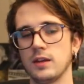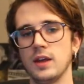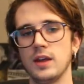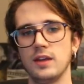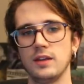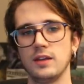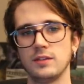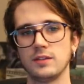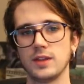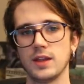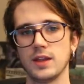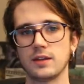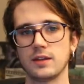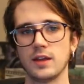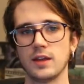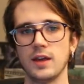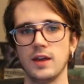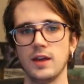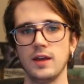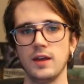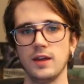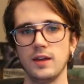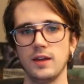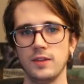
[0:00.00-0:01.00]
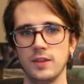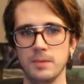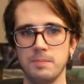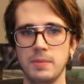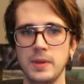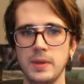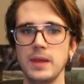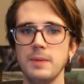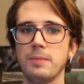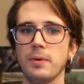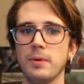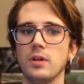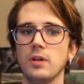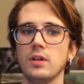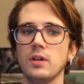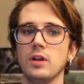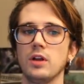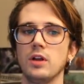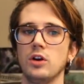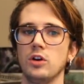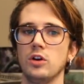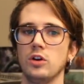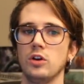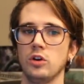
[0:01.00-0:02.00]
is that the
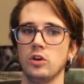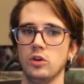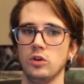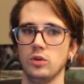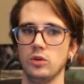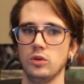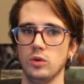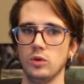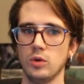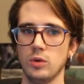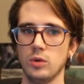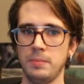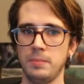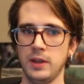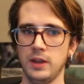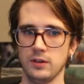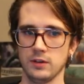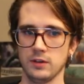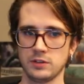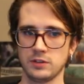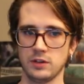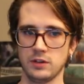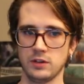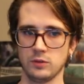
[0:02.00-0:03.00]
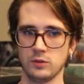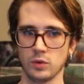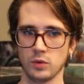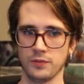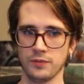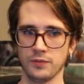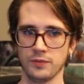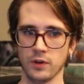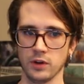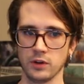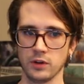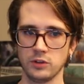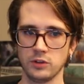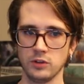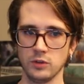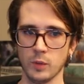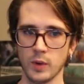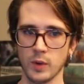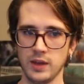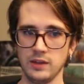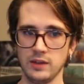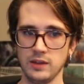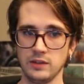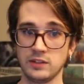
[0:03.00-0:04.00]
people who Peterson is referring to
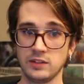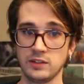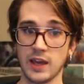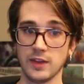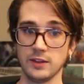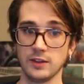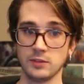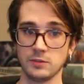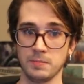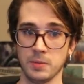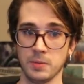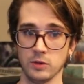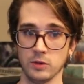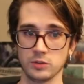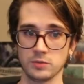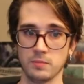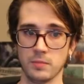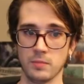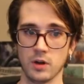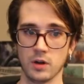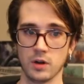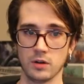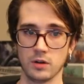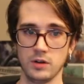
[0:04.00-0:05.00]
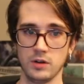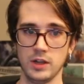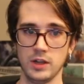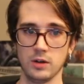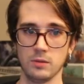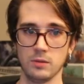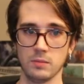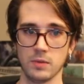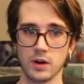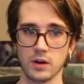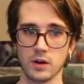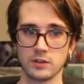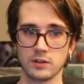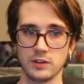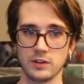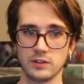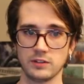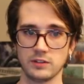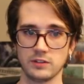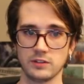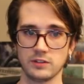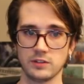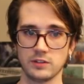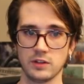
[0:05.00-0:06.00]
when he says postmodern neo-Marxists